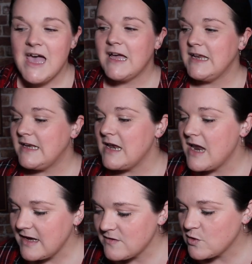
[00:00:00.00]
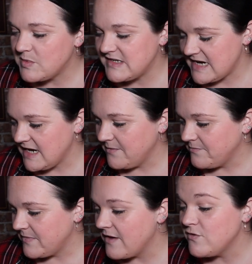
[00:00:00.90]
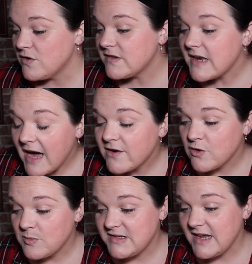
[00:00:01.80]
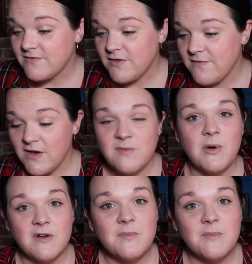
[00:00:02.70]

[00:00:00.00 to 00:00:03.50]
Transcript: I need a nice cup of tea. I've just had a cup of tea after the first box,